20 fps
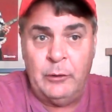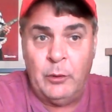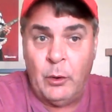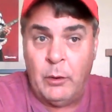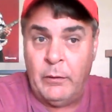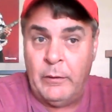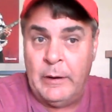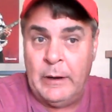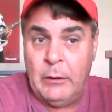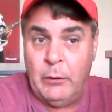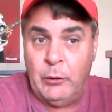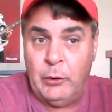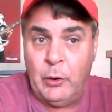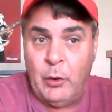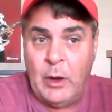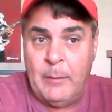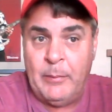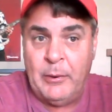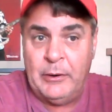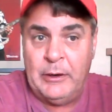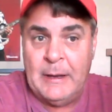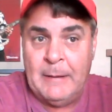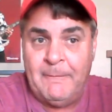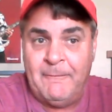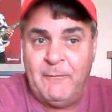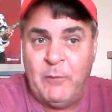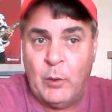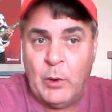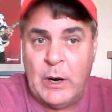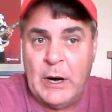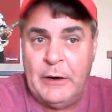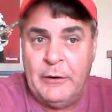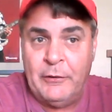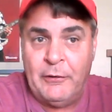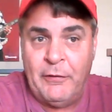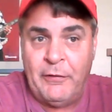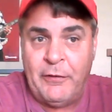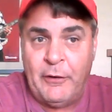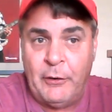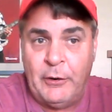Northern Illinois putting up
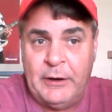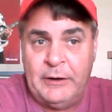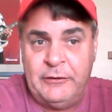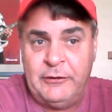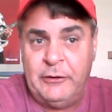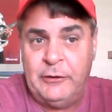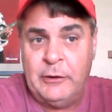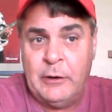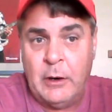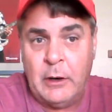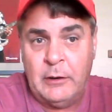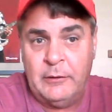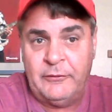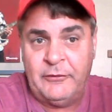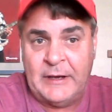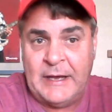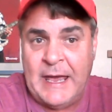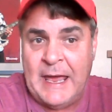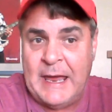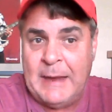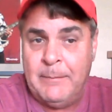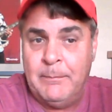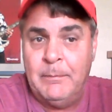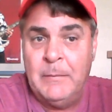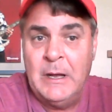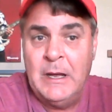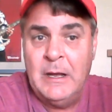432 yards a game